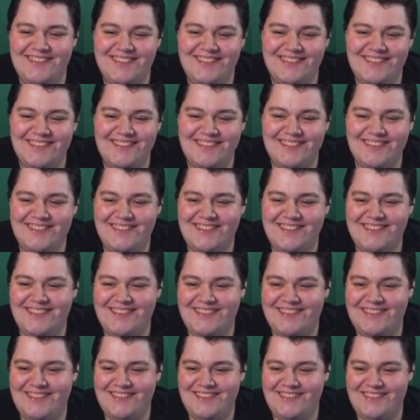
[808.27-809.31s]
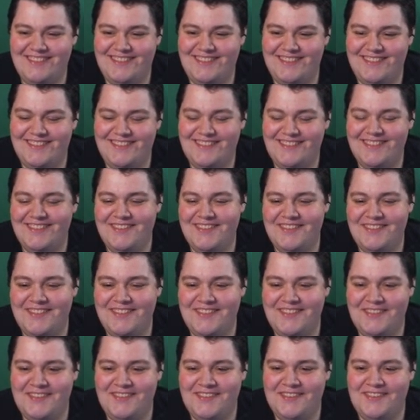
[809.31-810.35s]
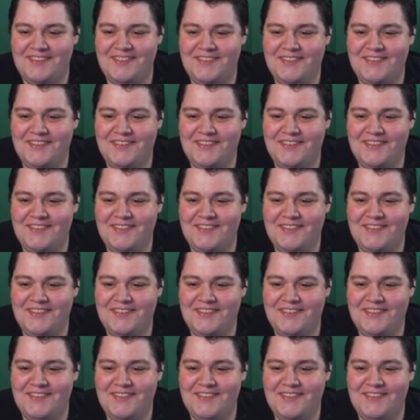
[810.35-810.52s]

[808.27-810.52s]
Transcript: No words are spoken by the person on screen.